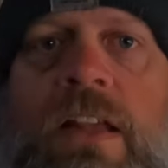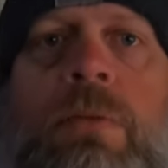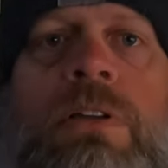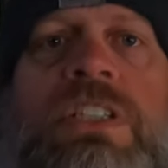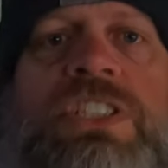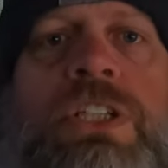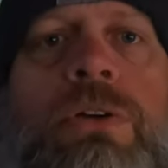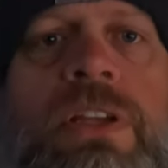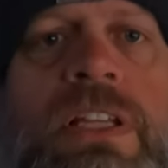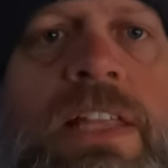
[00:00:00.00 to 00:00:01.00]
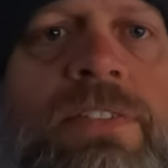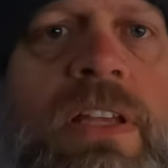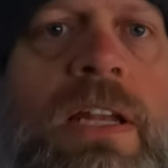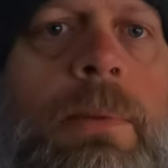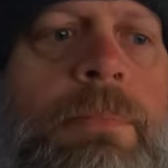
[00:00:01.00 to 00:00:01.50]
to show you and give
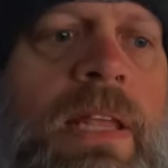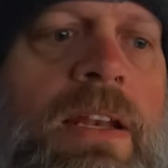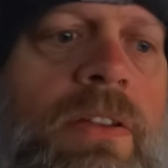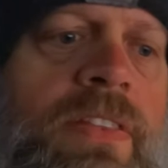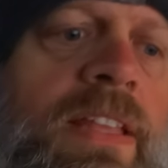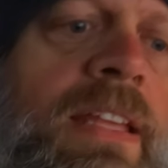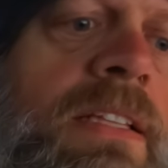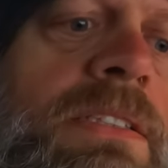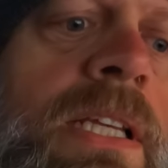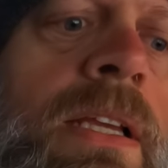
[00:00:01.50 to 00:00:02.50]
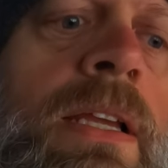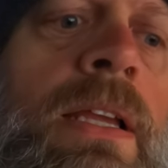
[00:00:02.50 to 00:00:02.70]
you an update on things.